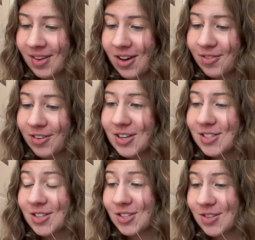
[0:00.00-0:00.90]

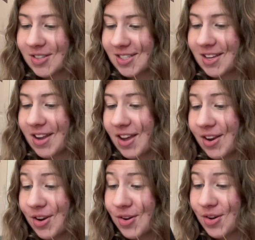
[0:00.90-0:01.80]
First, choose a city.
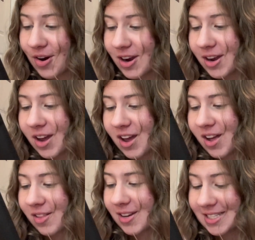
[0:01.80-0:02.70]
New York,
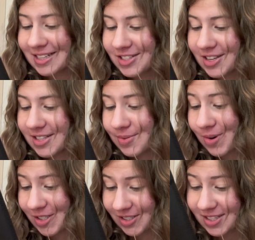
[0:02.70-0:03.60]
Los Angeles,
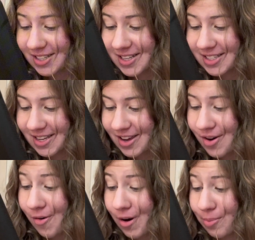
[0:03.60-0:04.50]
Washington, D.C.,
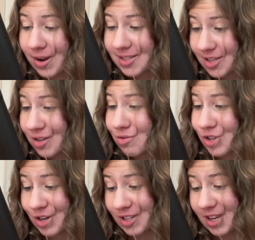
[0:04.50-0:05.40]
or Princeton, New
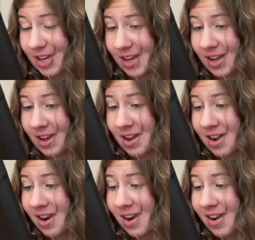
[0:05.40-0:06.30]
Jersey.
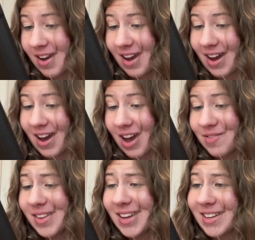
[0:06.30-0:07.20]
I
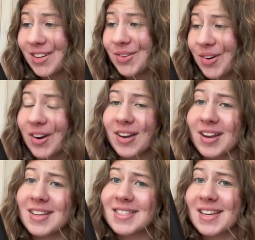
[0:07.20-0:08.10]
feel like New York
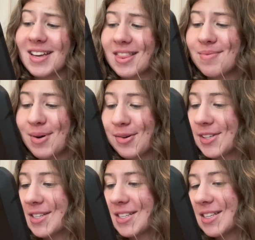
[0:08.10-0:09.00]
is like the
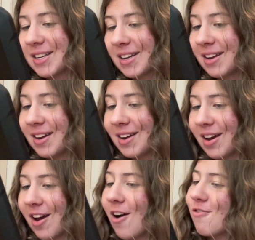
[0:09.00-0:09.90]
most
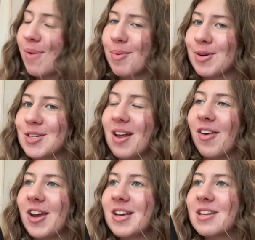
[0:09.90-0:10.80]
of my
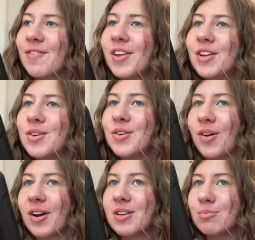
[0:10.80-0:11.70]
personality, because I feel like New
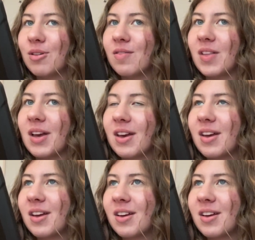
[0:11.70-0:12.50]
York is more of like,